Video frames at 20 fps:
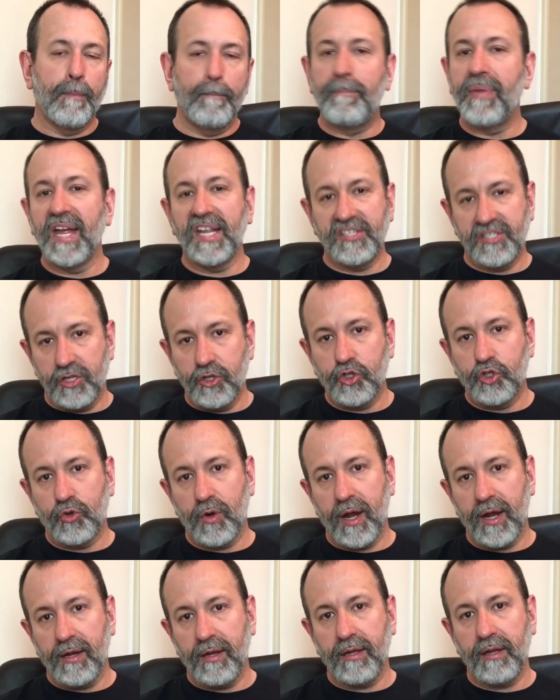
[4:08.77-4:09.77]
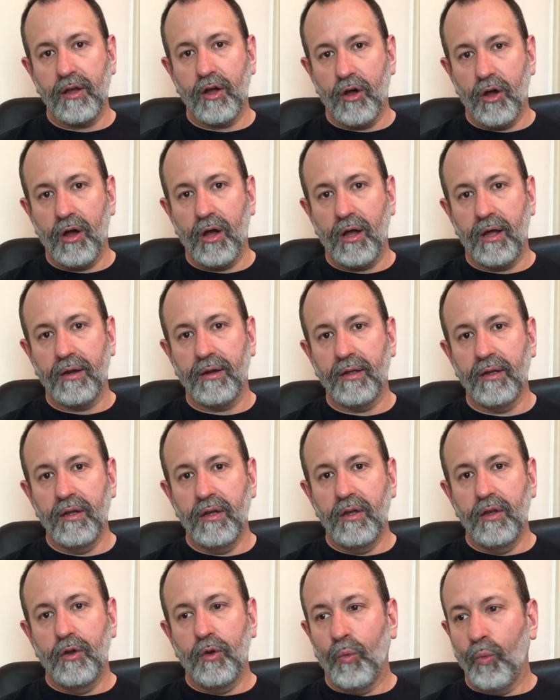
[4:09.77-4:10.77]
base your training on
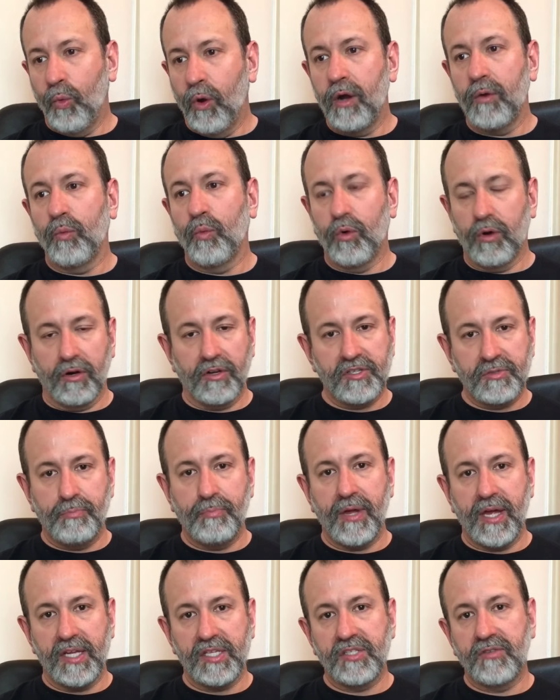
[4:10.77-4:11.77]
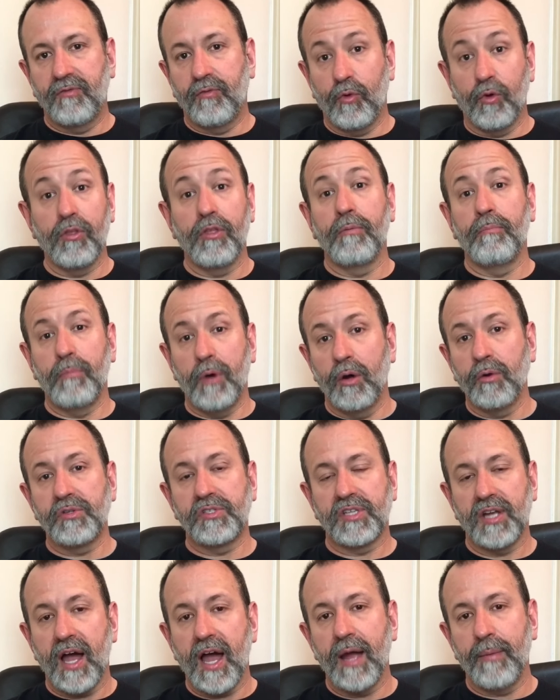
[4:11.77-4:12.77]
what works best for the
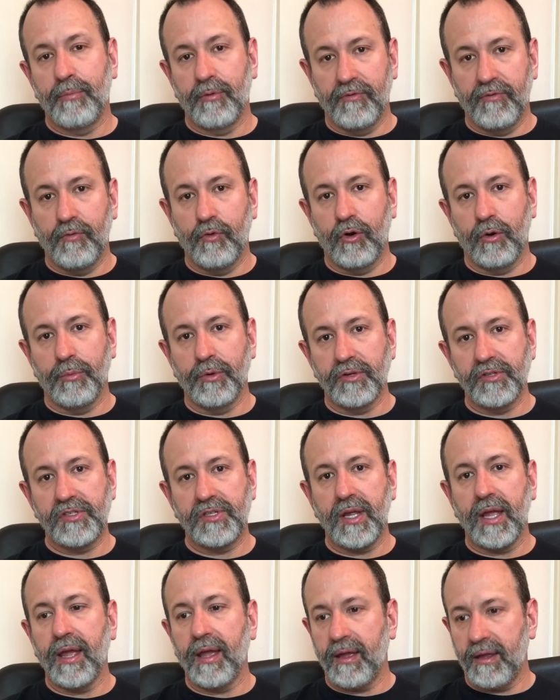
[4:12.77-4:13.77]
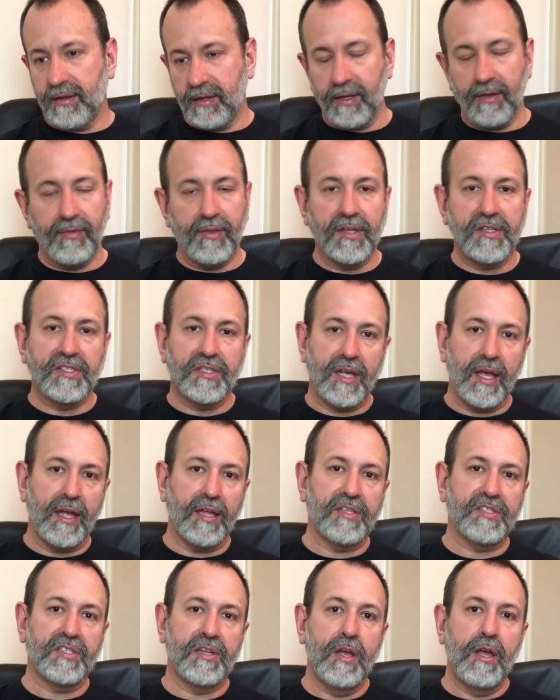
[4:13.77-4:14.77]
most high performers. And in this
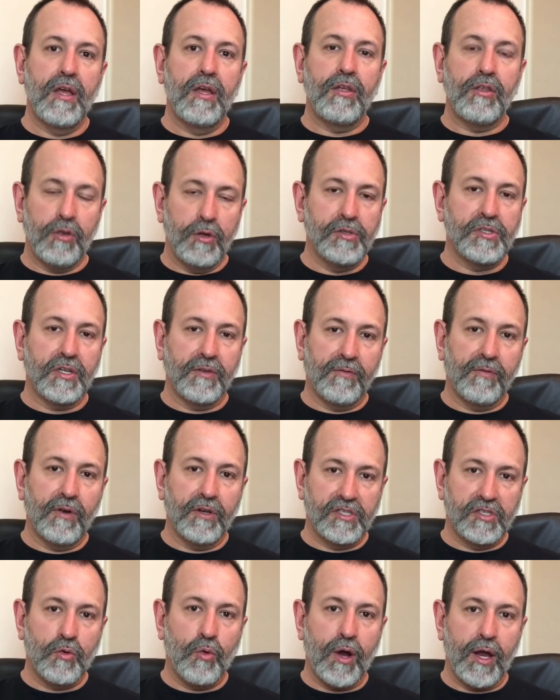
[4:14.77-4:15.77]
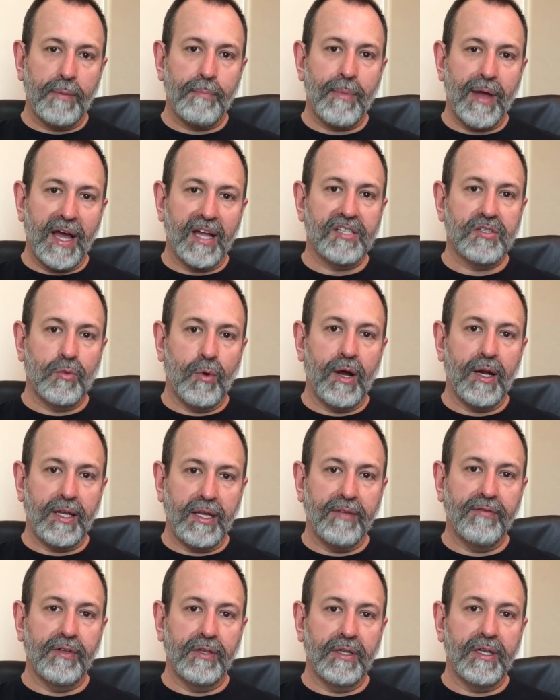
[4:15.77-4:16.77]
case, using front squat and back squat
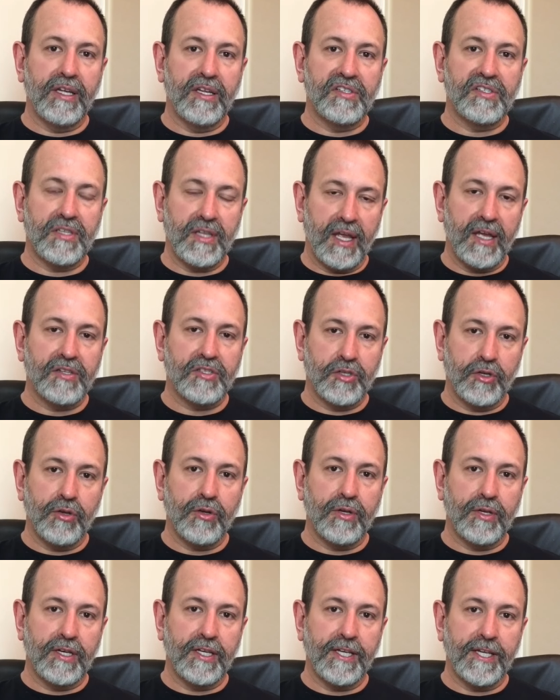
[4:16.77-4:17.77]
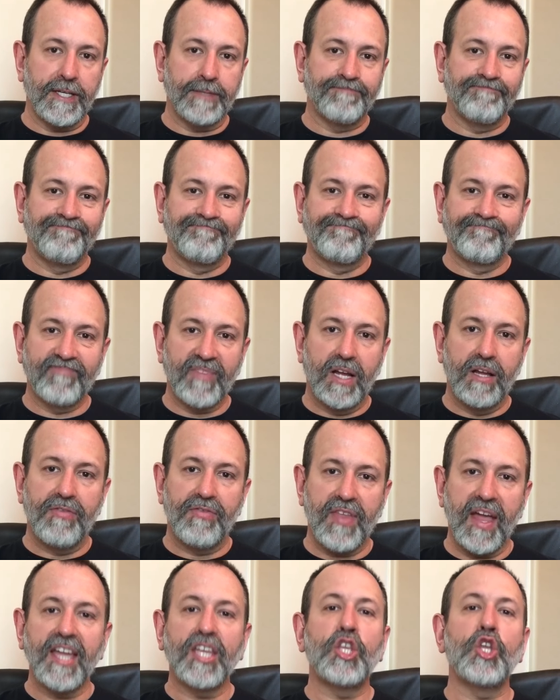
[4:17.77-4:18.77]
evenly is the answer you're going to get.
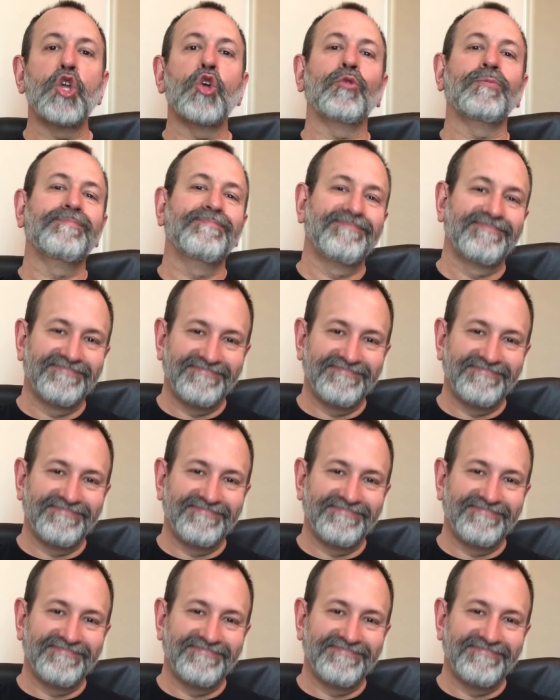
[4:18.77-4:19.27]
Thank you.